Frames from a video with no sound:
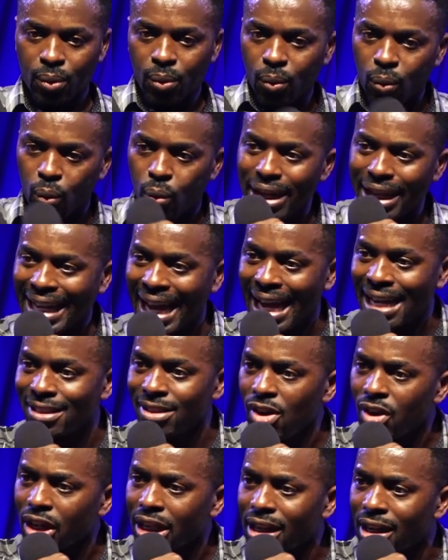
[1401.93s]
we
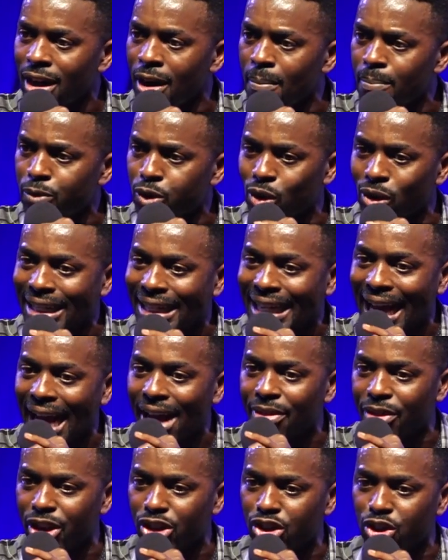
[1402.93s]
cannot come
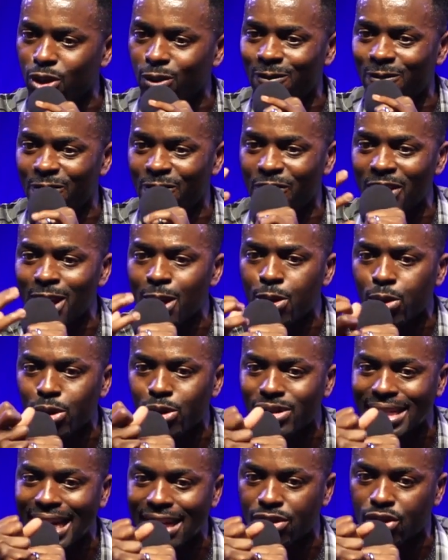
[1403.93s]
together to
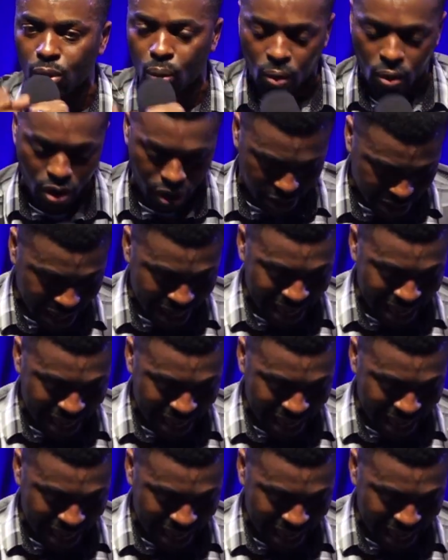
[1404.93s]
fuse into one